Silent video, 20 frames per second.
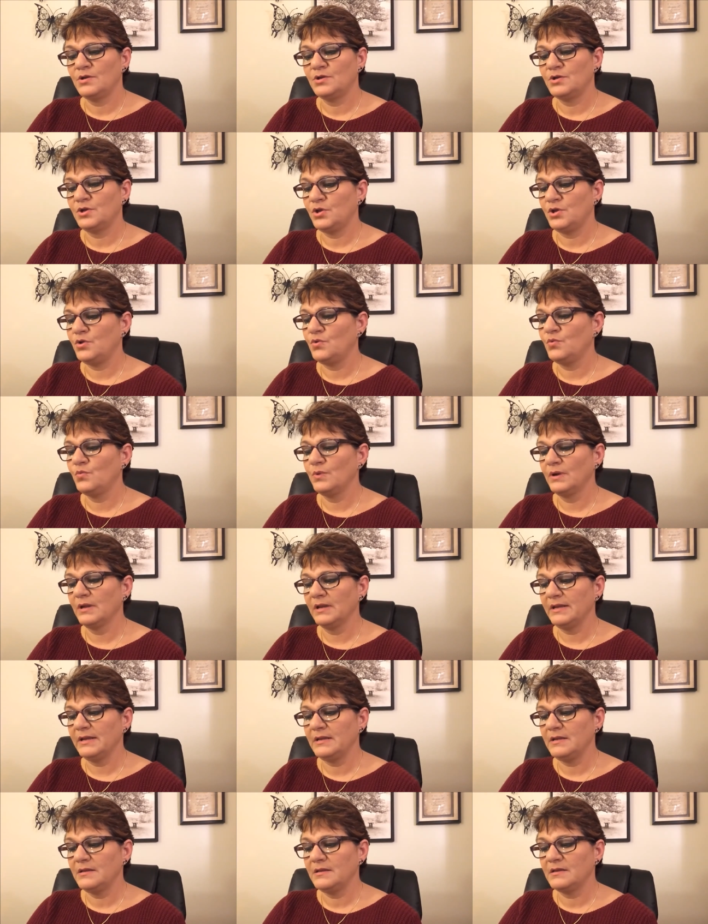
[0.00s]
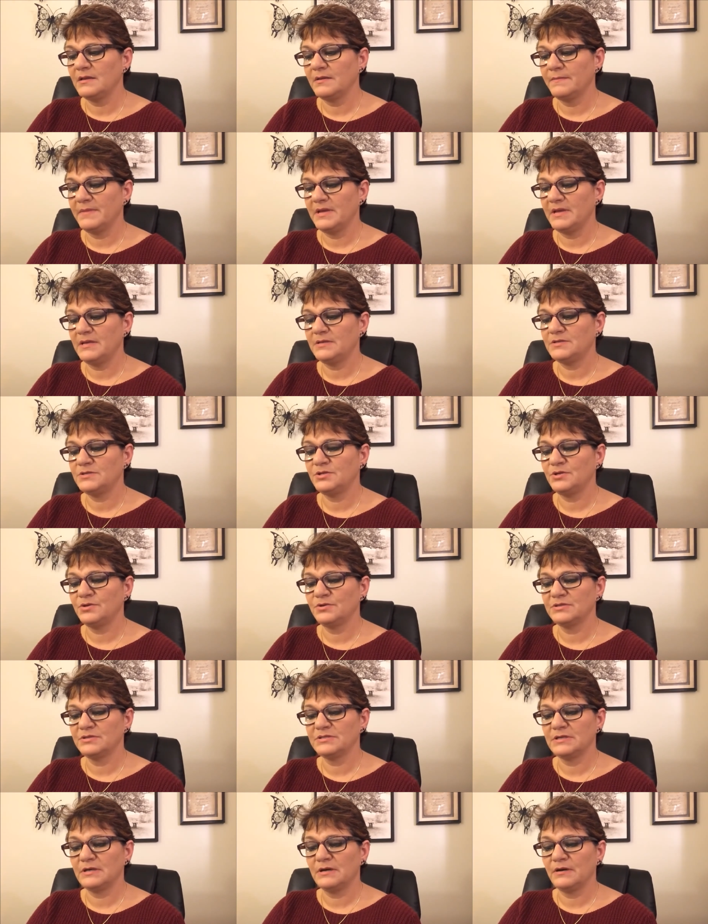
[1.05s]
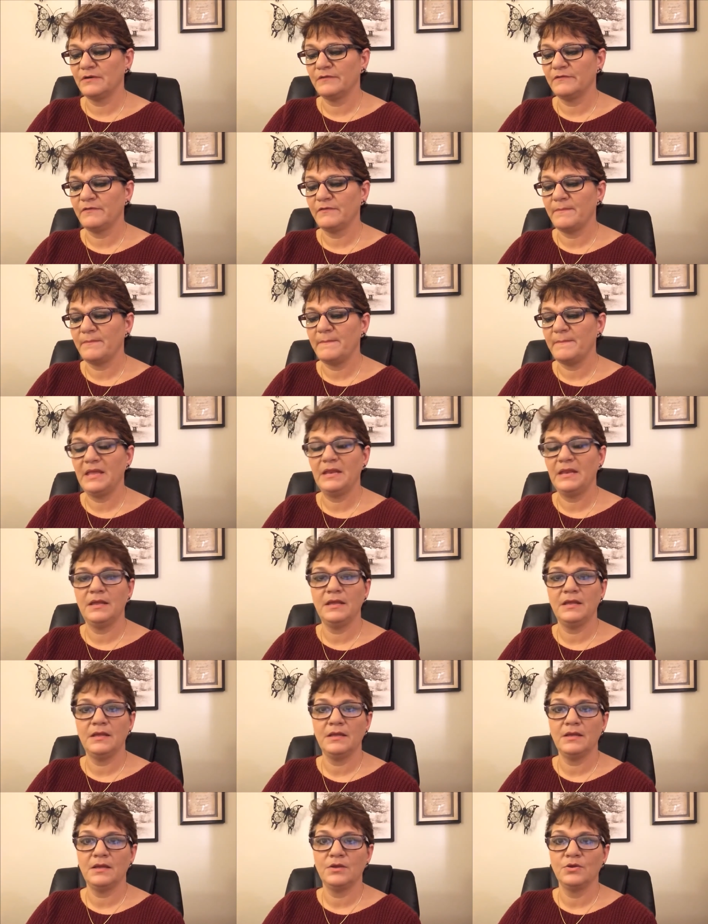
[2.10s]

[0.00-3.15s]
Do you really commit to yourself, meaning